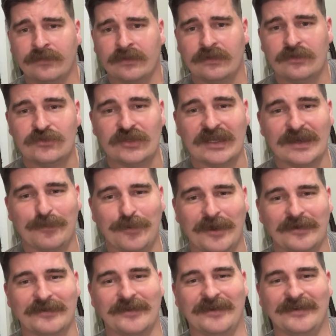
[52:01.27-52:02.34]
You should get a
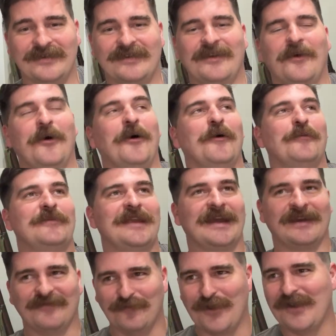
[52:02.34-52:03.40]
punt gun. Oh yeah,
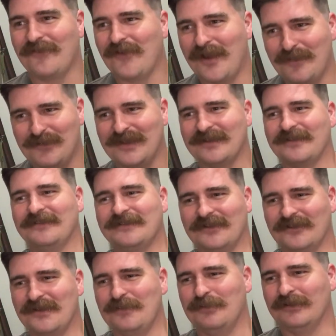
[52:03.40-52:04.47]
whenever I'm like
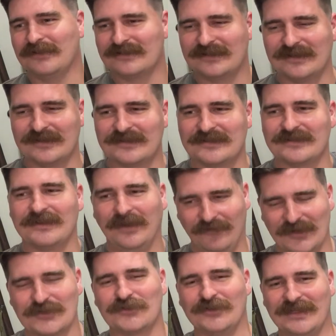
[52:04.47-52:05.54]
Kentucky Ballistics,
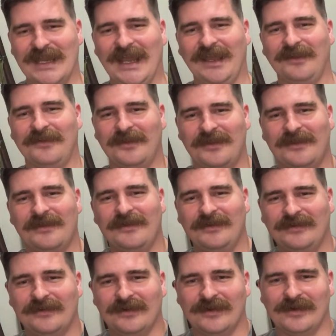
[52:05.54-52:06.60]
eventually, yeah,
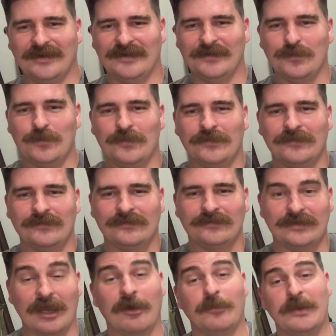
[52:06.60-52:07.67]

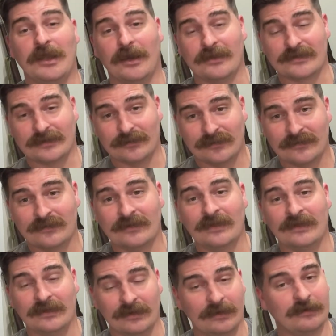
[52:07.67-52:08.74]
that would be awesome.
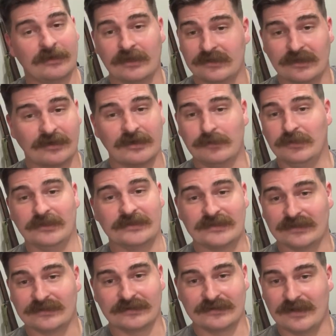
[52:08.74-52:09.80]
The Kentucky
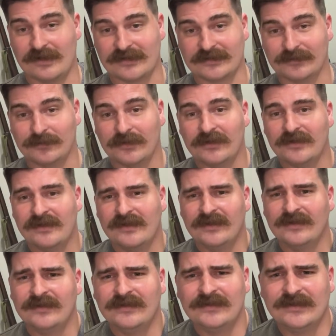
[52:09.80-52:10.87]
Ballistics is awesome.
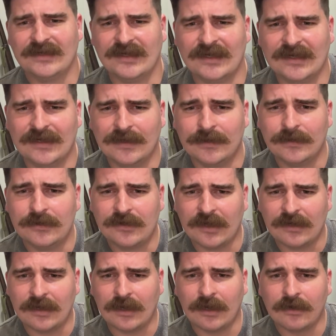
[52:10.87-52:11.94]
You got
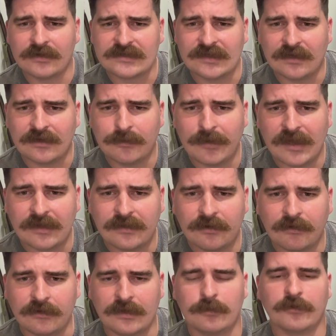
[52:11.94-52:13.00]
an air socket back there,
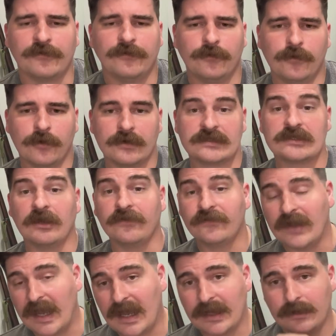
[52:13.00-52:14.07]
a number 4. So I've
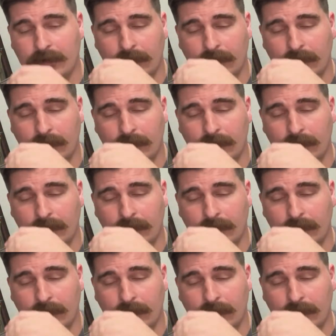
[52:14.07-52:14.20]
got.